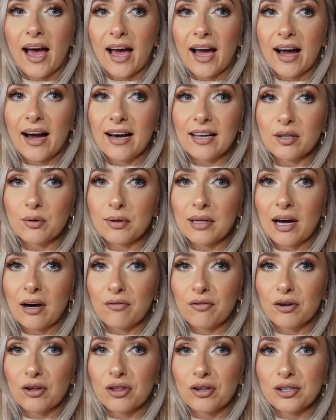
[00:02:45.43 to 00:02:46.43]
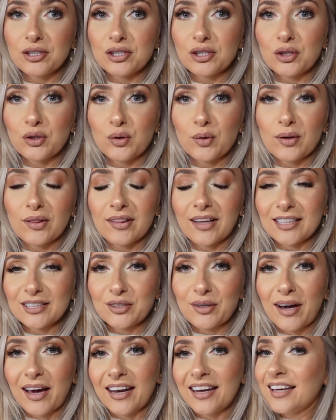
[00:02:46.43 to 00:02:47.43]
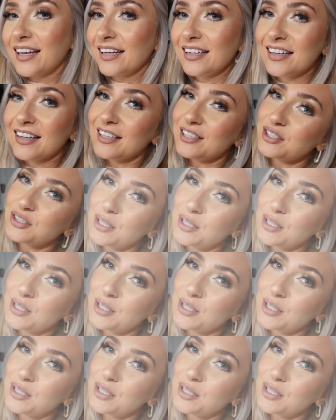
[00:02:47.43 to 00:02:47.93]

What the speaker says: And without further ado, let's go ahead and get into this